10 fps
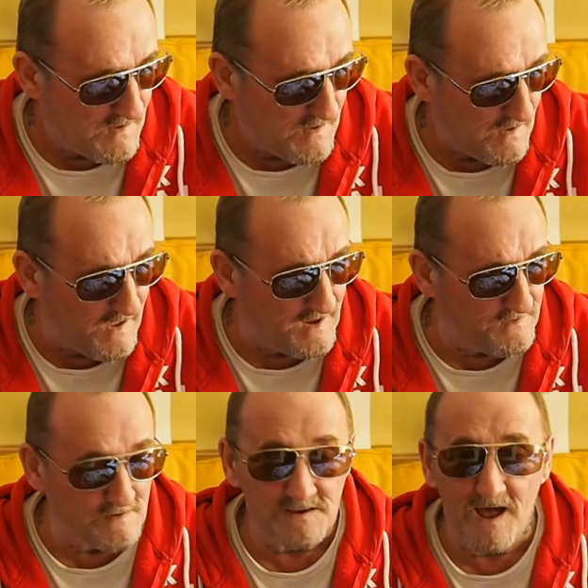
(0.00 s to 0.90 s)
At end
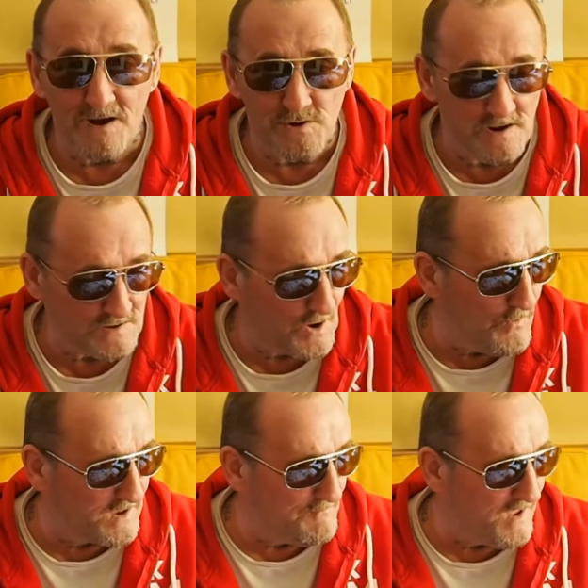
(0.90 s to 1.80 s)
of tax year, so we
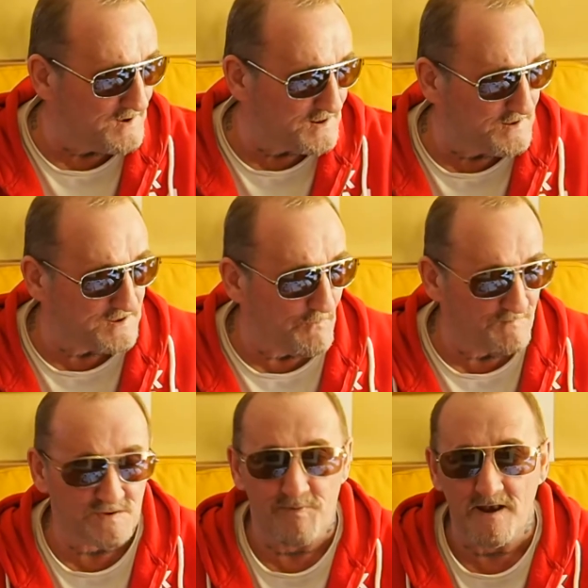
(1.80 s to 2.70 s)
can basically say we've
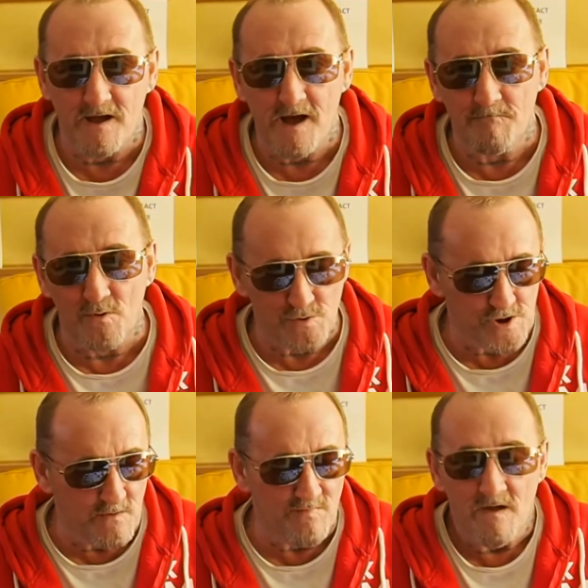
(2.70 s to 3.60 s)
spent our budget
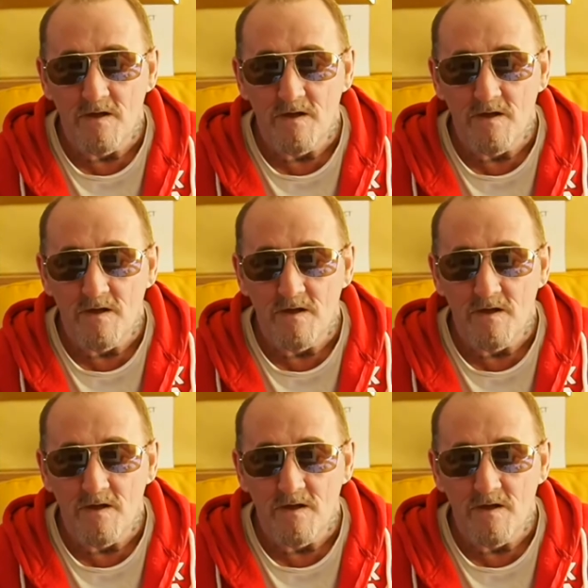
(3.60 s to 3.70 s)
and